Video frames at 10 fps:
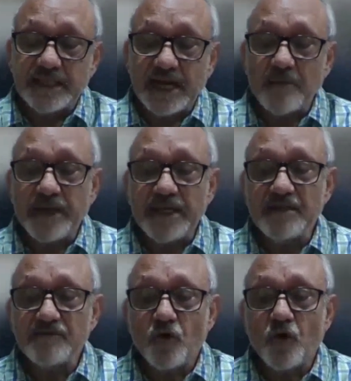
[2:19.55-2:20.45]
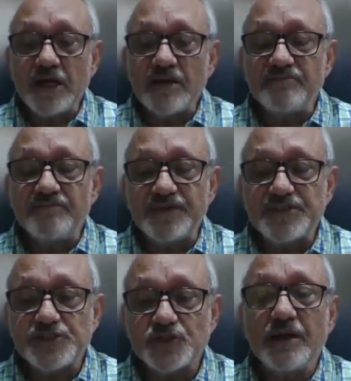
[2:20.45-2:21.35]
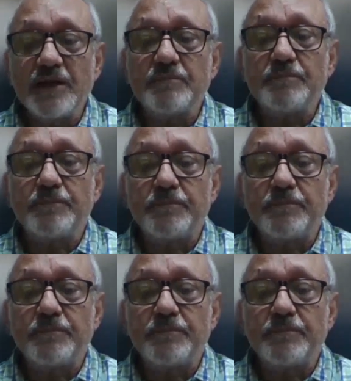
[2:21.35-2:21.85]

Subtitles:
There are many only visual